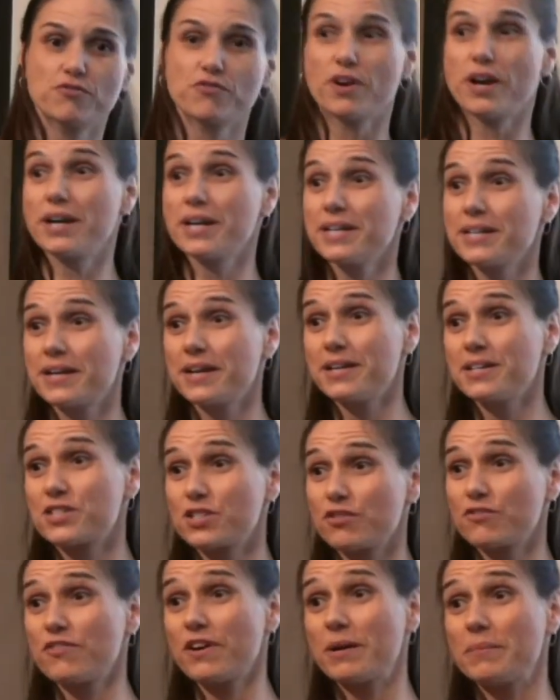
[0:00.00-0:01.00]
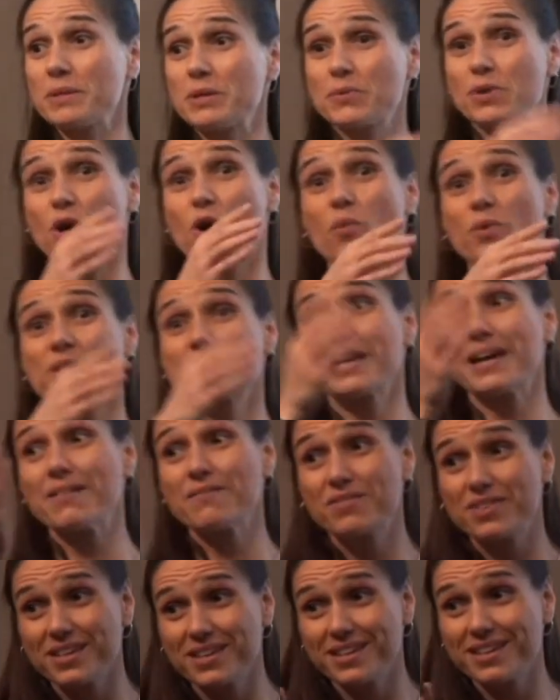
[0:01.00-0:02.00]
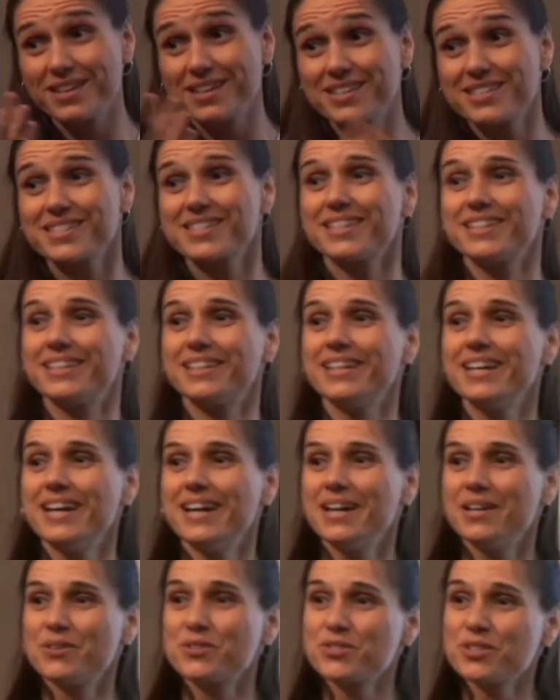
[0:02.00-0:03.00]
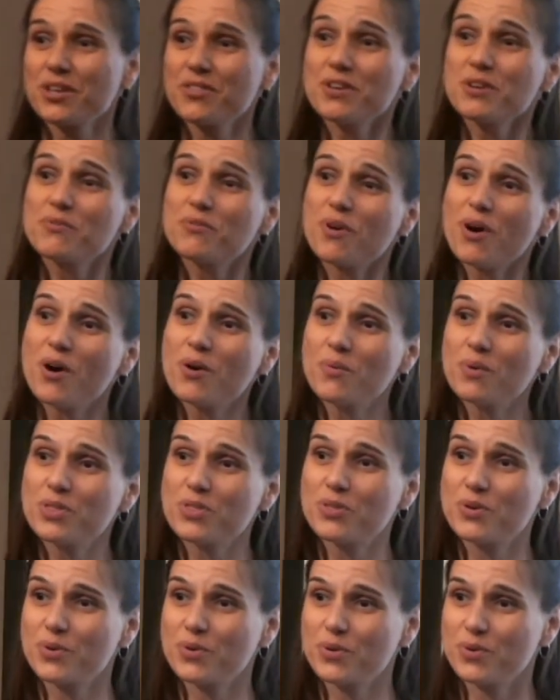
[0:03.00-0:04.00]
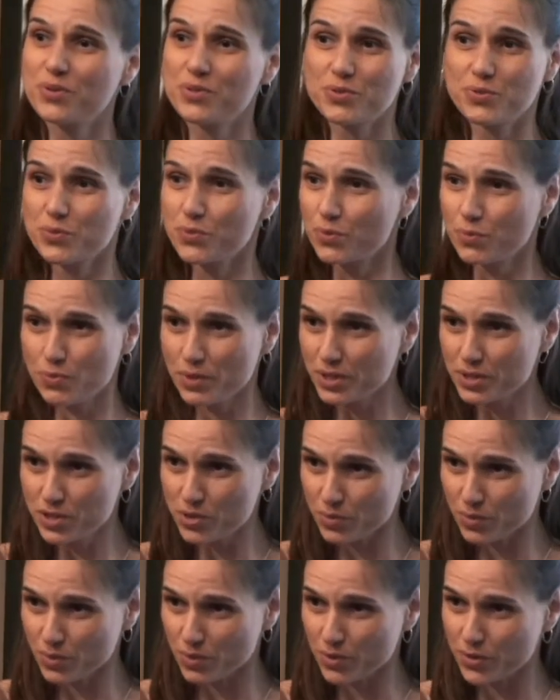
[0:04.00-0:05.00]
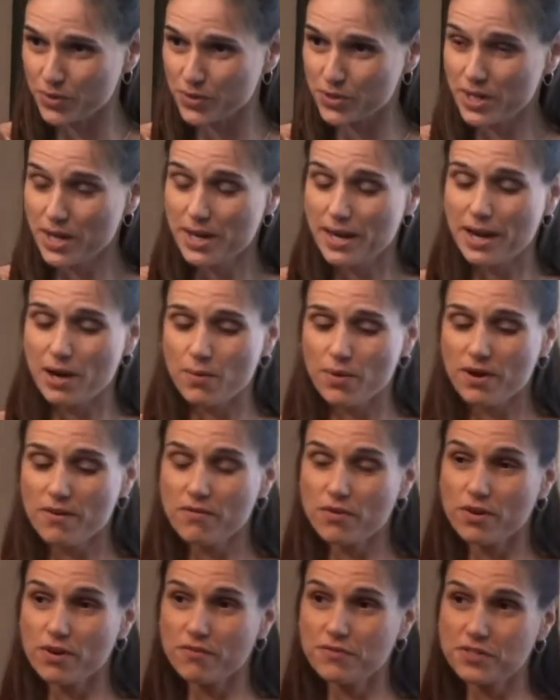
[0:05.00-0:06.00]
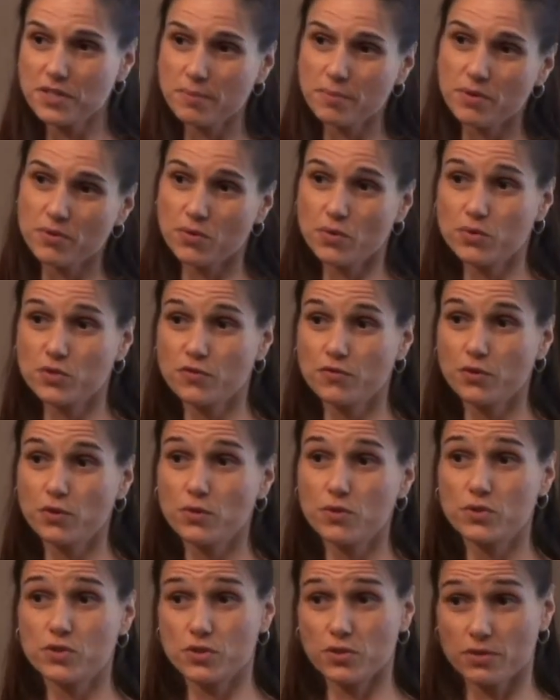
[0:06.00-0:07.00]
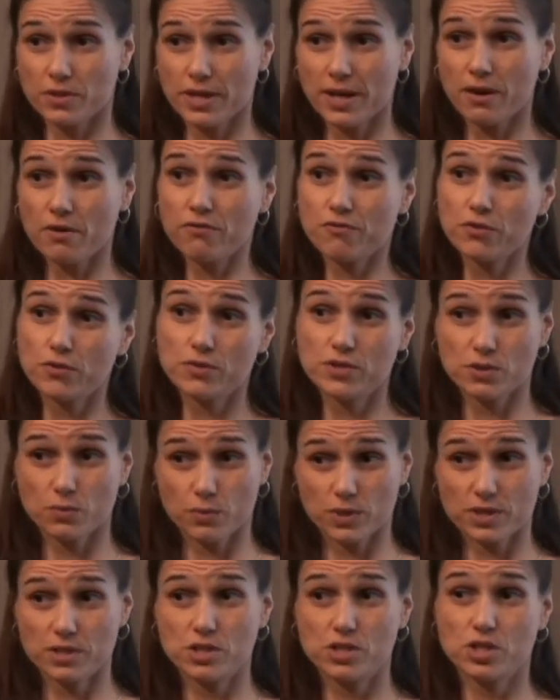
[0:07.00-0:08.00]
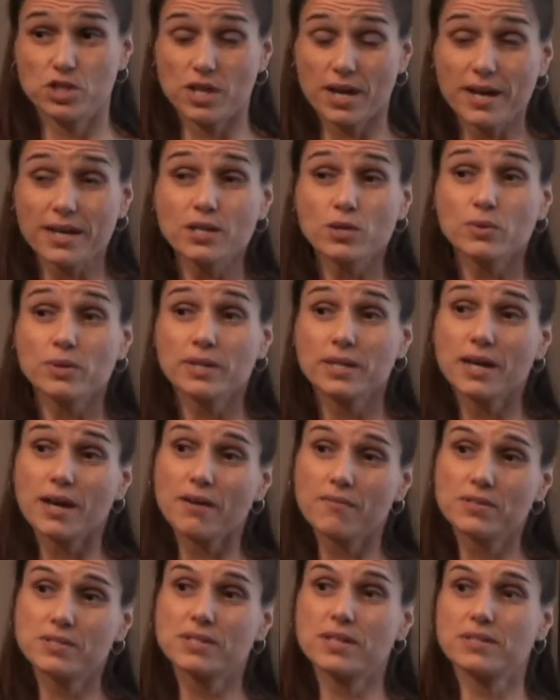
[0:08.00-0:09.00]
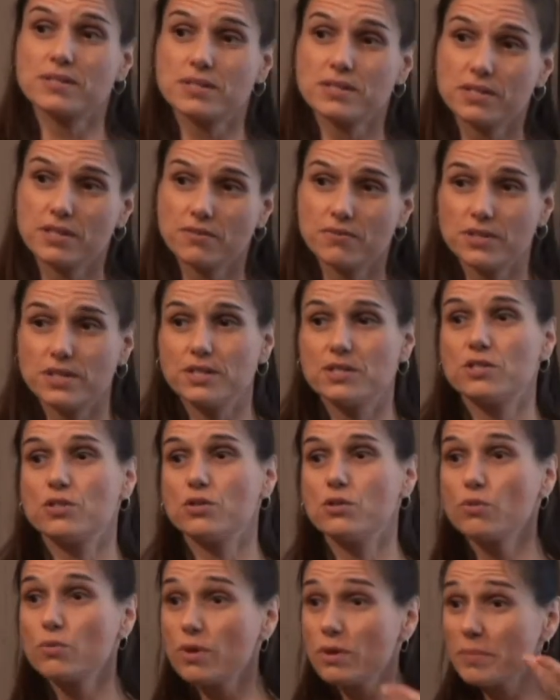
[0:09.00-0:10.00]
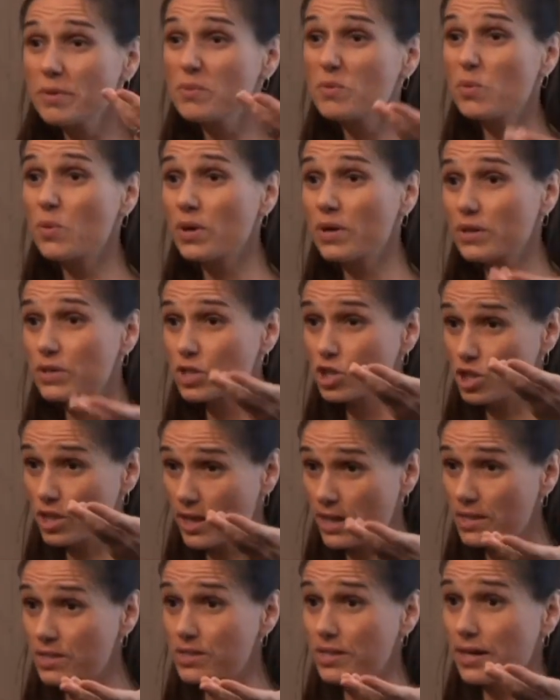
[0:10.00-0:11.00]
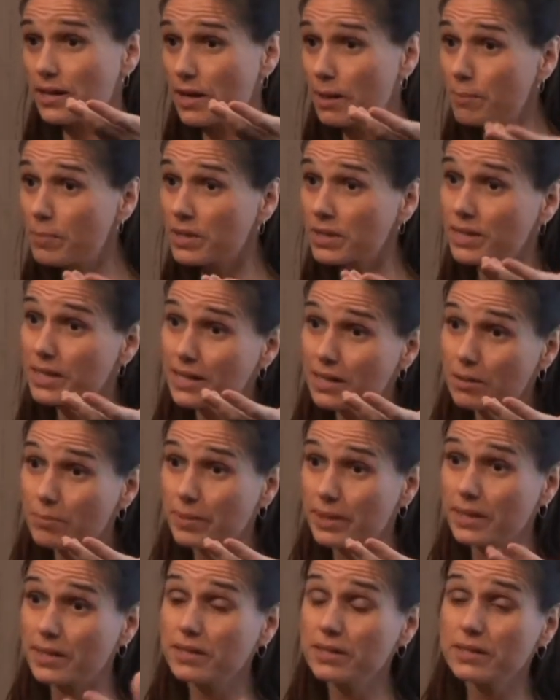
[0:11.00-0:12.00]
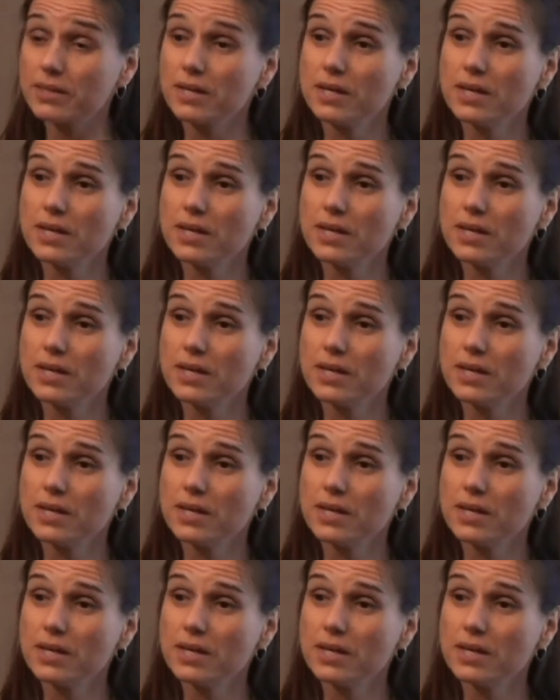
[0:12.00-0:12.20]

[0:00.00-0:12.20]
Friday nights our family would always have this, and there's nothing wrong with those rituals. However, if some of those foods are now foods that we genuinely have a sensitivity to, we may want to change that up a little bit.